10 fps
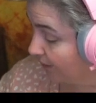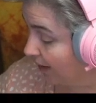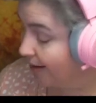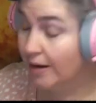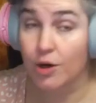
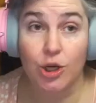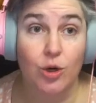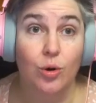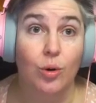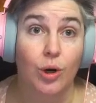I know
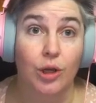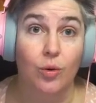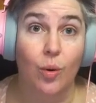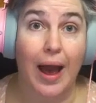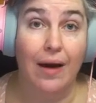you
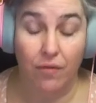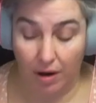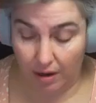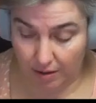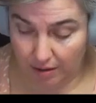have,
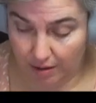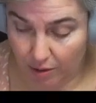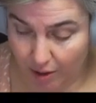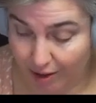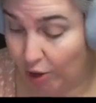you
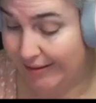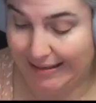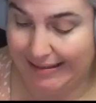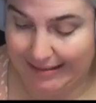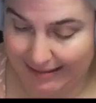know, an
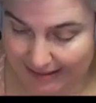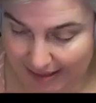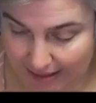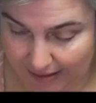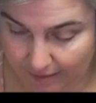artistic
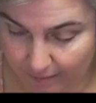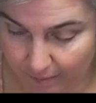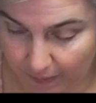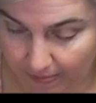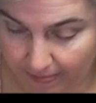side,
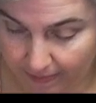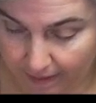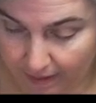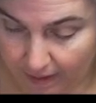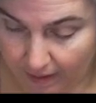
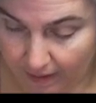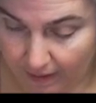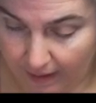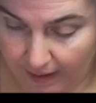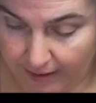
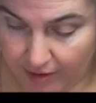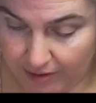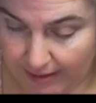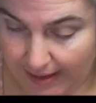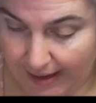and your
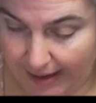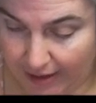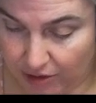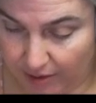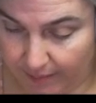dad
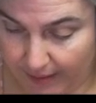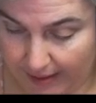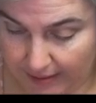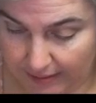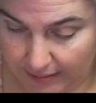actually
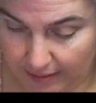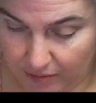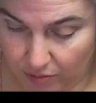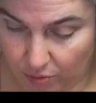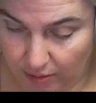paints and has
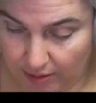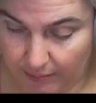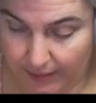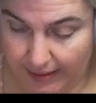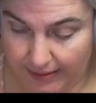sold his
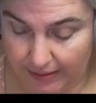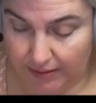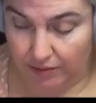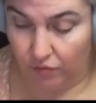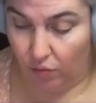
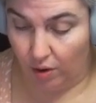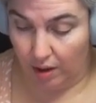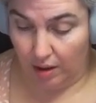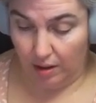paintings for